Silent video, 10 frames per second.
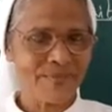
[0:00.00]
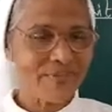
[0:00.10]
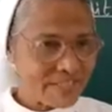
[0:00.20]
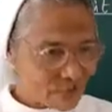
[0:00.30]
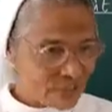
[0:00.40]

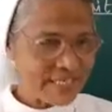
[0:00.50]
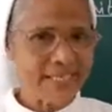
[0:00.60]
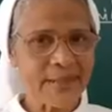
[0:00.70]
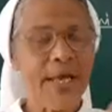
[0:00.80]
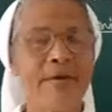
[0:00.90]
We should
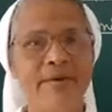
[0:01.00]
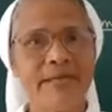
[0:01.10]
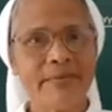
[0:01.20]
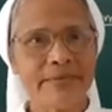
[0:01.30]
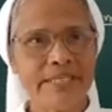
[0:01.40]
take, but
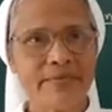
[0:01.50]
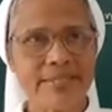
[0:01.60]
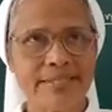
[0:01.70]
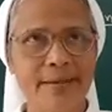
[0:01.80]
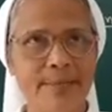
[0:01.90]
see for
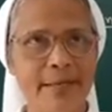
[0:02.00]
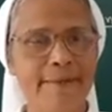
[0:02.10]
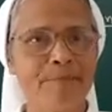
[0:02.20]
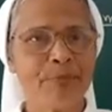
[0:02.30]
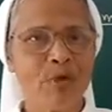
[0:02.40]

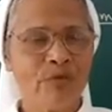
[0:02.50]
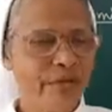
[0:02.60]
example,